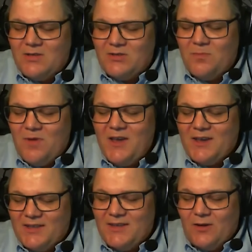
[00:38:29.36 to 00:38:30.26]
some
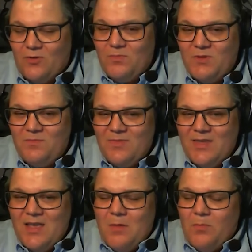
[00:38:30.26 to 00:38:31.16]
iron in aluminum.
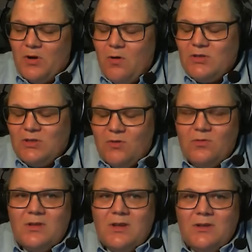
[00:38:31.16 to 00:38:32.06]
But
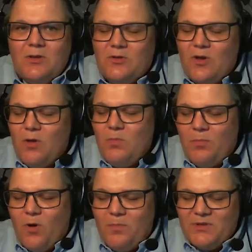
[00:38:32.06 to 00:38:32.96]
also, the thermal
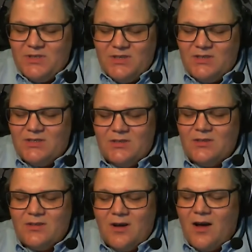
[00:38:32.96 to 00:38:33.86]
properties
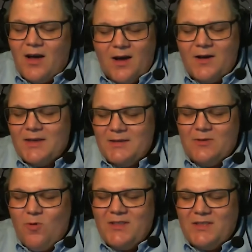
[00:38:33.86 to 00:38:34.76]
are
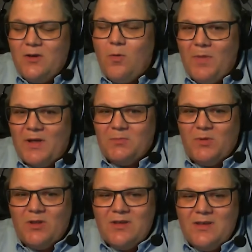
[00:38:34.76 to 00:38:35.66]
quite
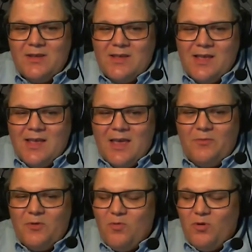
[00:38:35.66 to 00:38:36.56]
incompatible.
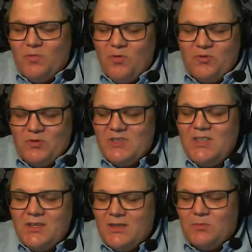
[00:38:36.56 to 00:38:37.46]
If you would want to
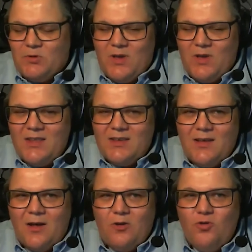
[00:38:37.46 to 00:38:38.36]
sinter them together,
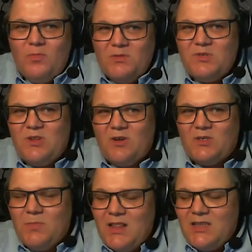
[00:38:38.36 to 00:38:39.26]
aluminum
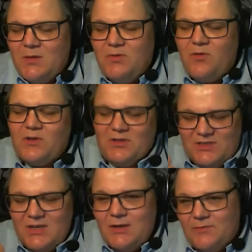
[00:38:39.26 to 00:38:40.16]
starts melting before the
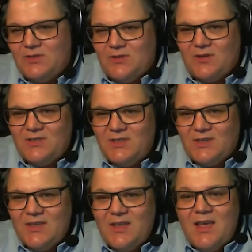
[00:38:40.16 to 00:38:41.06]
steel even starts
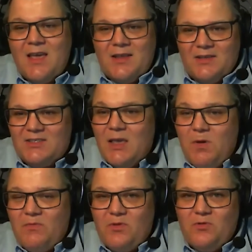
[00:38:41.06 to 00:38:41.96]
sintering. The
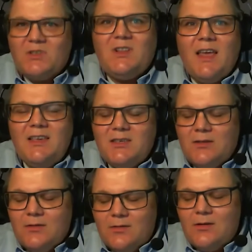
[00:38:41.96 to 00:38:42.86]
same if you use laser
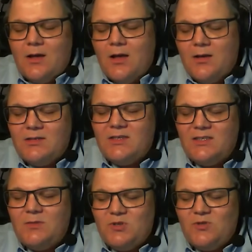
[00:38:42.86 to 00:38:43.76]

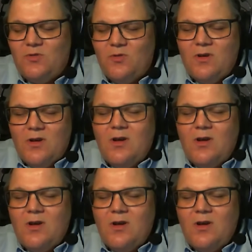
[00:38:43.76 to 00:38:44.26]
systems to